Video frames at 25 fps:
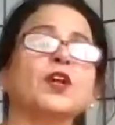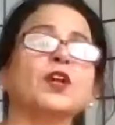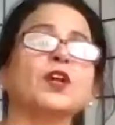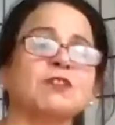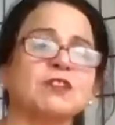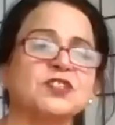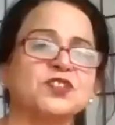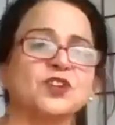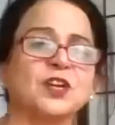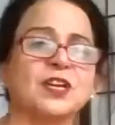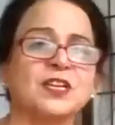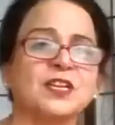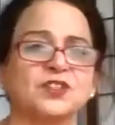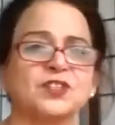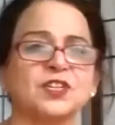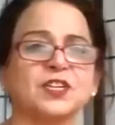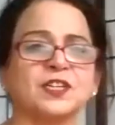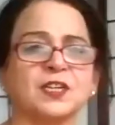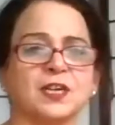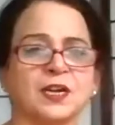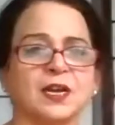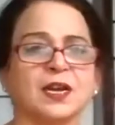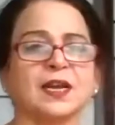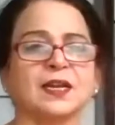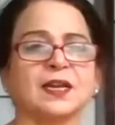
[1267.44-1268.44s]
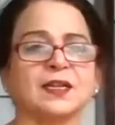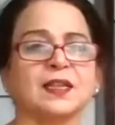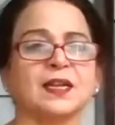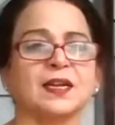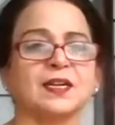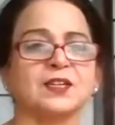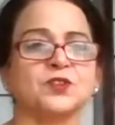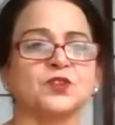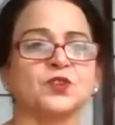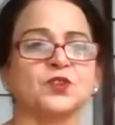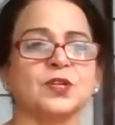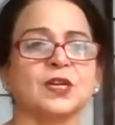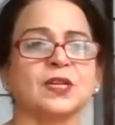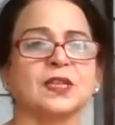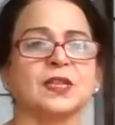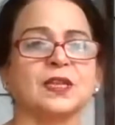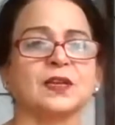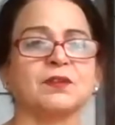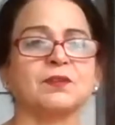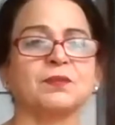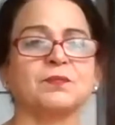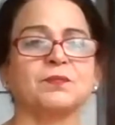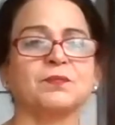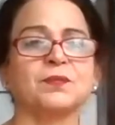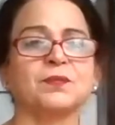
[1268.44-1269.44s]
It was translated like that, Sujata.
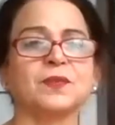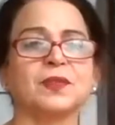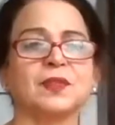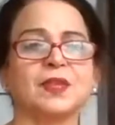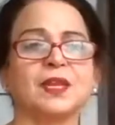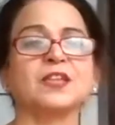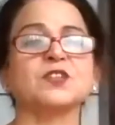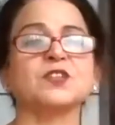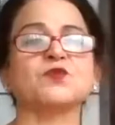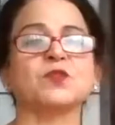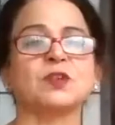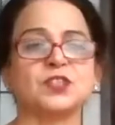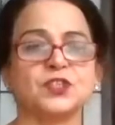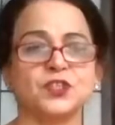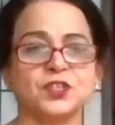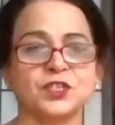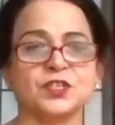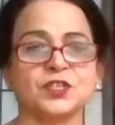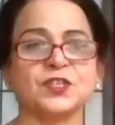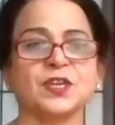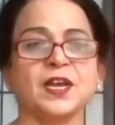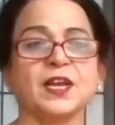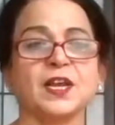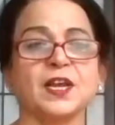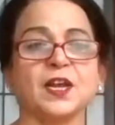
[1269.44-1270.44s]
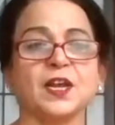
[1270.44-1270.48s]
Yeah. That's what she's saying.